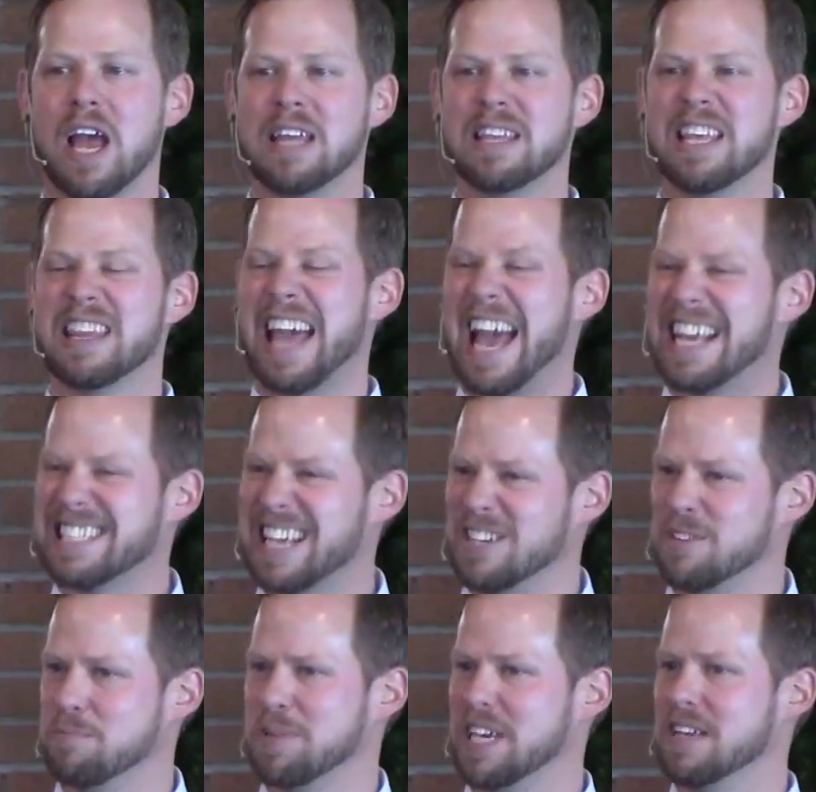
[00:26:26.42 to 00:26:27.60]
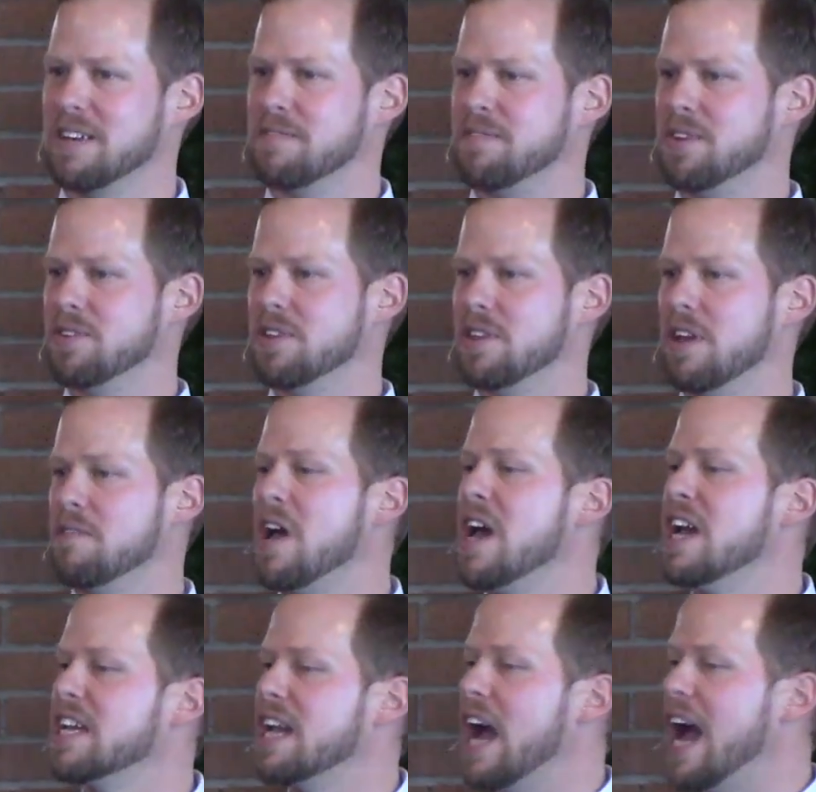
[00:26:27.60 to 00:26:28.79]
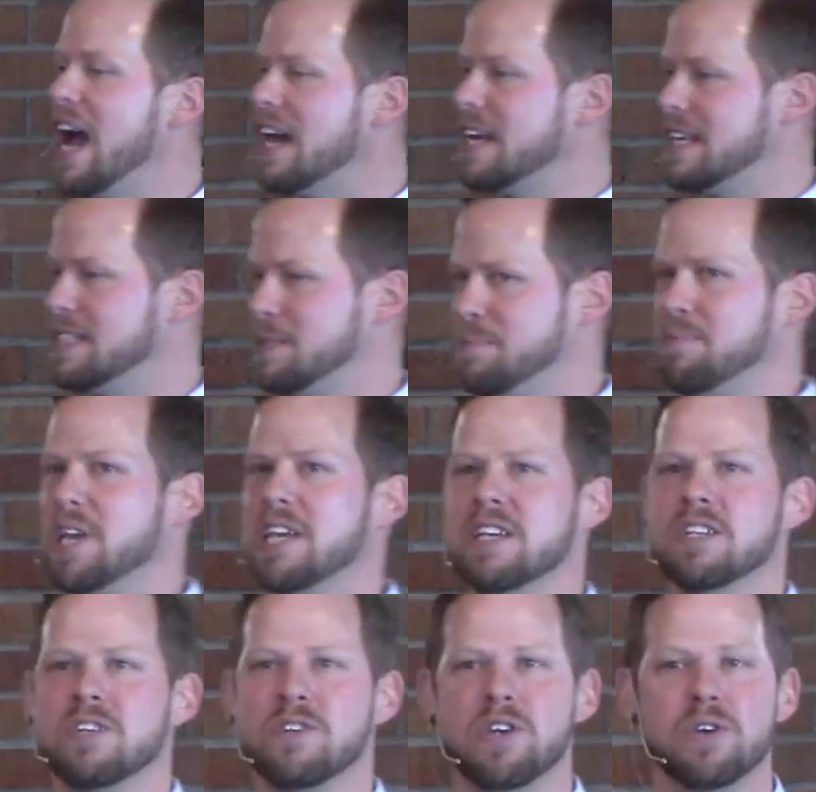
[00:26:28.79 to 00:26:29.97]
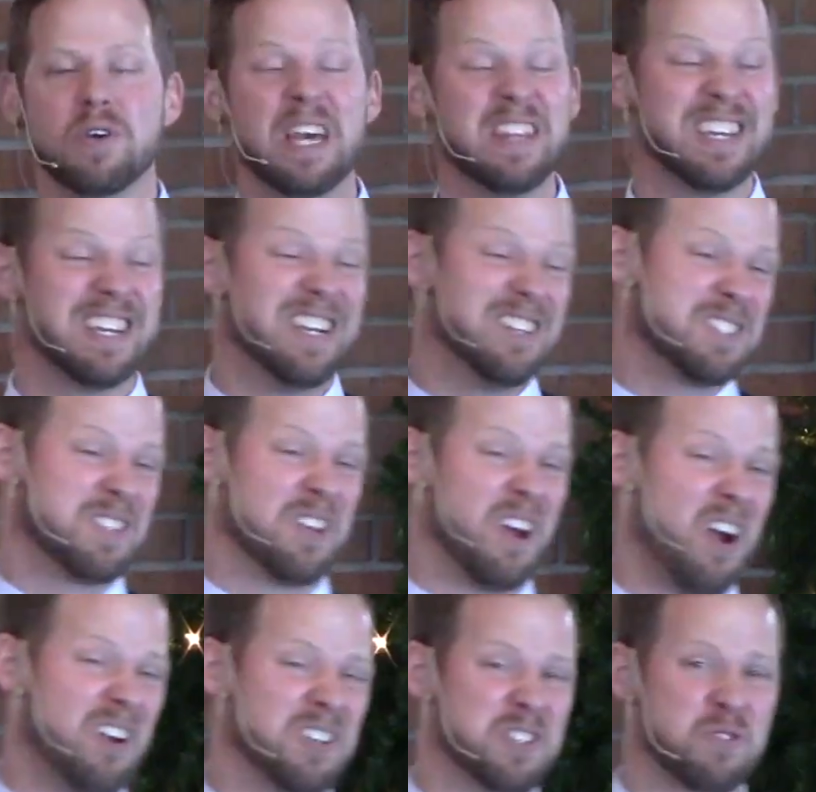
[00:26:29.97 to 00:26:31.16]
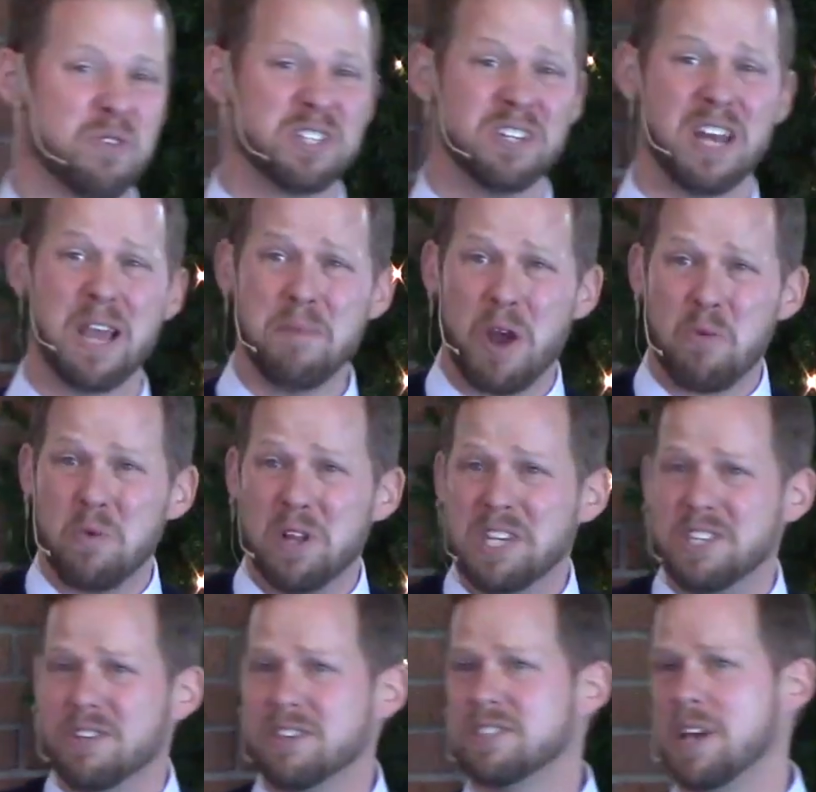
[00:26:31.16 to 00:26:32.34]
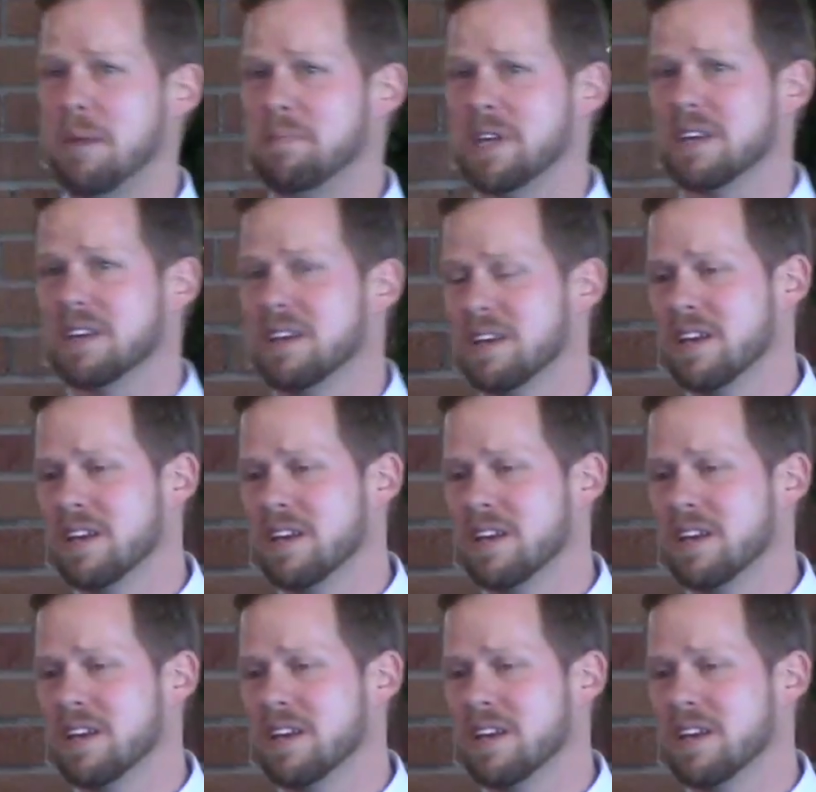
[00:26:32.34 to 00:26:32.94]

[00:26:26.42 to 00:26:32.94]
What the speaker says: And then that's how you begin to feel the love. God is speaking to you. And then here's the hardest question. Am I willing to accept it?